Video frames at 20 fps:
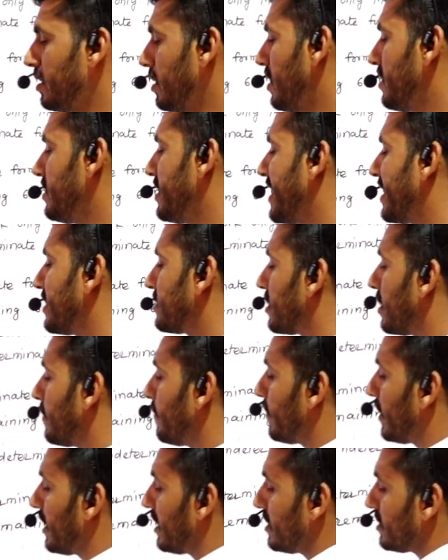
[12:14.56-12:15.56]
and the
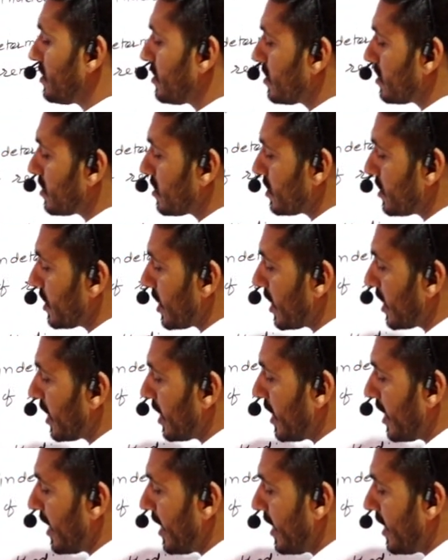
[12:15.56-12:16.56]
example is
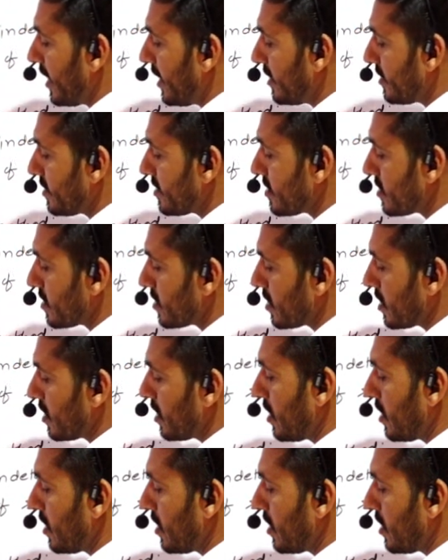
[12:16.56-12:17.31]
taken as